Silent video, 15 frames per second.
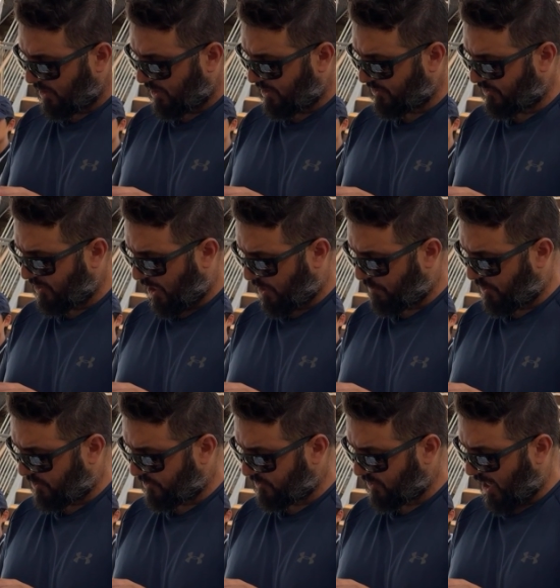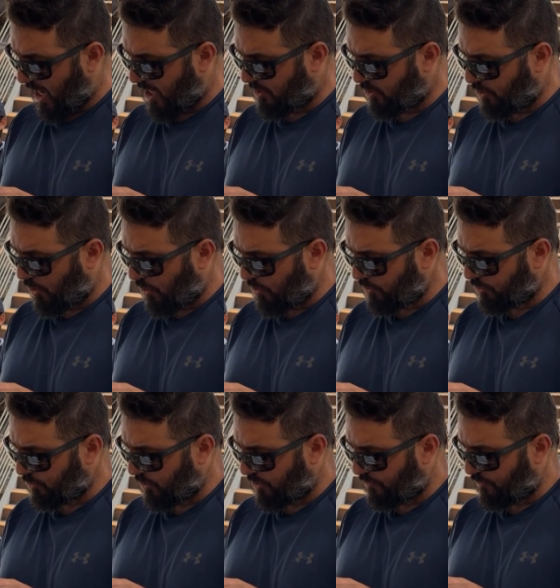His neighbors and those
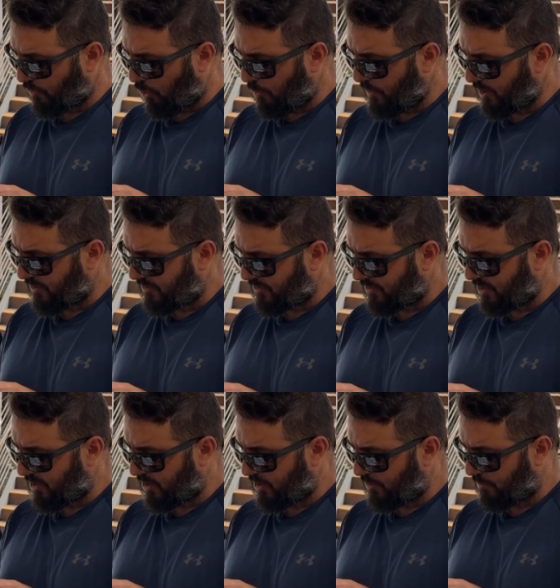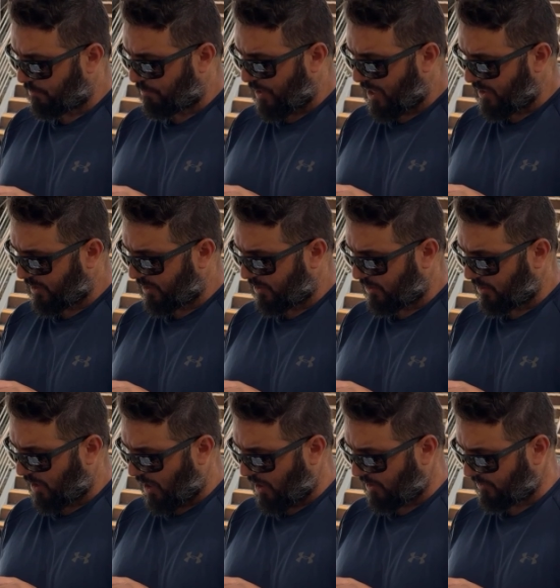who had formerly seen him begging
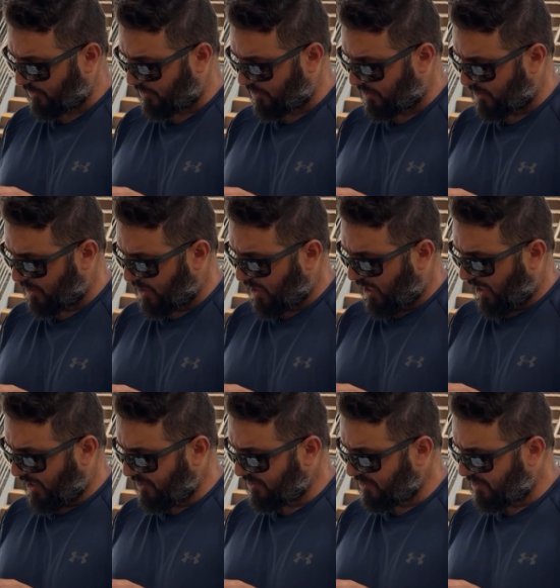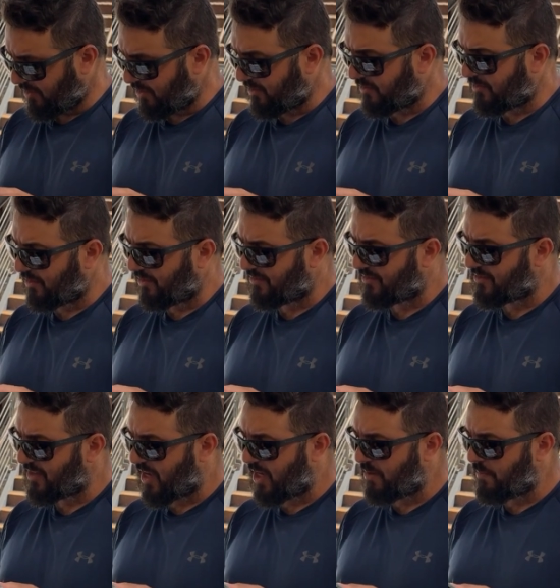asked, isn't this the
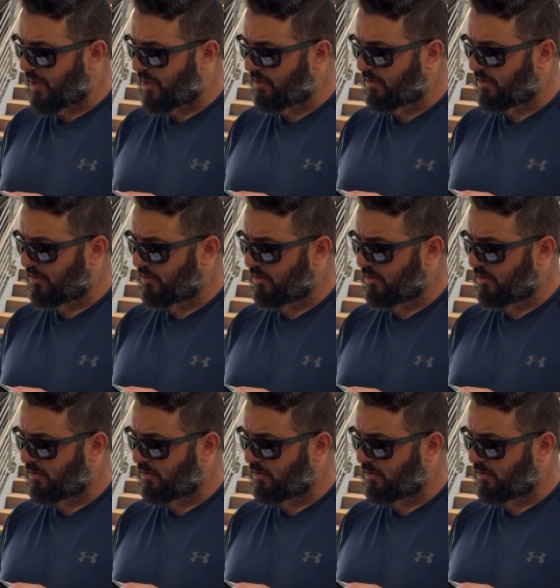same man